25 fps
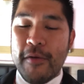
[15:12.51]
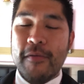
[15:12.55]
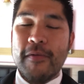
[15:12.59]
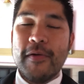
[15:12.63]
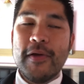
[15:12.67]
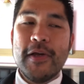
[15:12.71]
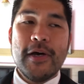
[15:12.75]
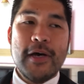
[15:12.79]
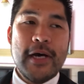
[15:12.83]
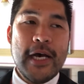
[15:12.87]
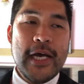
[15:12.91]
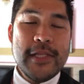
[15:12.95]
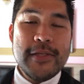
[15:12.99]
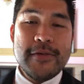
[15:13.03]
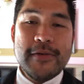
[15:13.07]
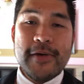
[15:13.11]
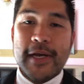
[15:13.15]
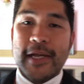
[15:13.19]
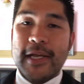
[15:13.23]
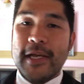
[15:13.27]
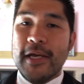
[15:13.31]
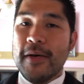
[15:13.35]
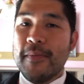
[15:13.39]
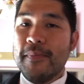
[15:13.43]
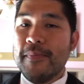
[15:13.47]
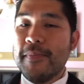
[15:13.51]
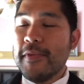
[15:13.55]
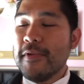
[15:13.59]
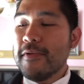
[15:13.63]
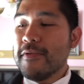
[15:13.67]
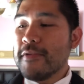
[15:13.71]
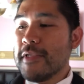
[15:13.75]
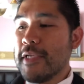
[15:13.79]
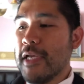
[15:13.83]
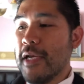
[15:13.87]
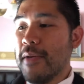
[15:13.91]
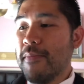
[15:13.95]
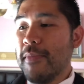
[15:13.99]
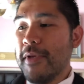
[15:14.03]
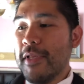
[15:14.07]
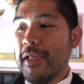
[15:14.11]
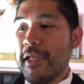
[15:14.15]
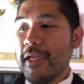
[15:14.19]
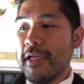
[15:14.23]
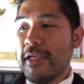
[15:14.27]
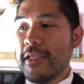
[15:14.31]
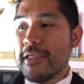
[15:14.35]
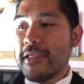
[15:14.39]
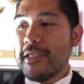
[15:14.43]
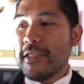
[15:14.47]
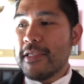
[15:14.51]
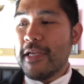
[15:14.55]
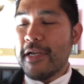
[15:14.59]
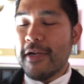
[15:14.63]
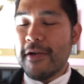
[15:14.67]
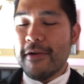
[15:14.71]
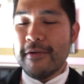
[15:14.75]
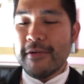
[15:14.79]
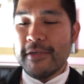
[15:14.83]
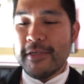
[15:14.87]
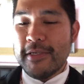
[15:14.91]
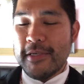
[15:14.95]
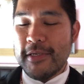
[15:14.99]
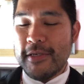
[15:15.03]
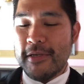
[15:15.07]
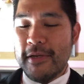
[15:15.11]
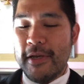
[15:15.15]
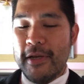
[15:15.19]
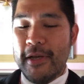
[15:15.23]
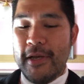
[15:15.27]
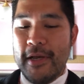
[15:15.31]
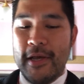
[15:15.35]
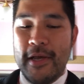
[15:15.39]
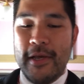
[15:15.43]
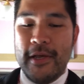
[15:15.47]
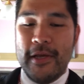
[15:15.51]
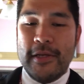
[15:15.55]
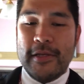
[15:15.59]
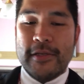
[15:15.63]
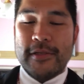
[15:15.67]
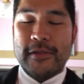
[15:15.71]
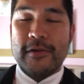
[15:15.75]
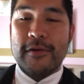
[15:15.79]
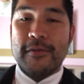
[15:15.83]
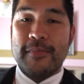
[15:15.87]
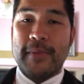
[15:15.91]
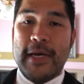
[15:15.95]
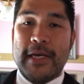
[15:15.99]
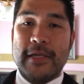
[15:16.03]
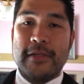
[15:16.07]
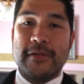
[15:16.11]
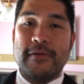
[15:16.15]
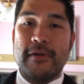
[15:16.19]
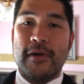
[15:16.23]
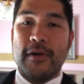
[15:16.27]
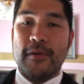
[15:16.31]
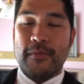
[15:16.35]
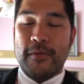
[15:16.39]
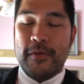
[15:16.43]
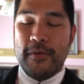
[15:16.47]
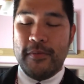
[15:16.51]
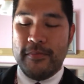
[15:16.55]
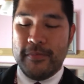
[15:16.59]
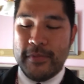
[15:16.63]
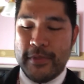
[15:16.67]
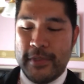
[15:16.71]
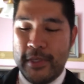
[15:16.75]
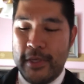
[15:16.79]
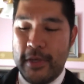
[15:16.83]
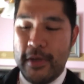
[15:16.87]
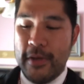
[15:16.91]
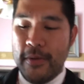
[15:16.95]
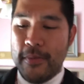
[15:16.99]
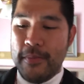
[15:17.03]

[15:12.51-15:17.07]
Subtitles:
We all had to hike up those 10 million stairs to go back to our rooms.